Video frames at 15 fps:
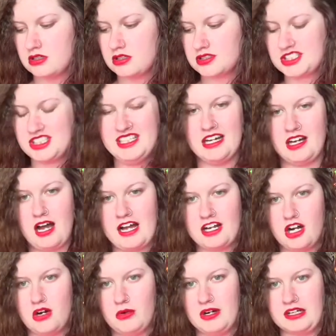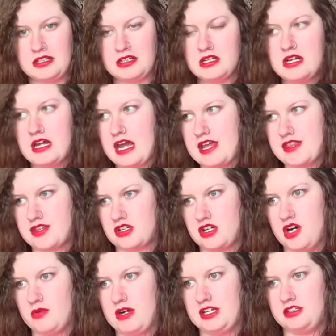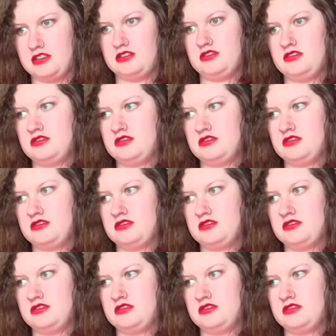So yeah, I got one. Ethan got one.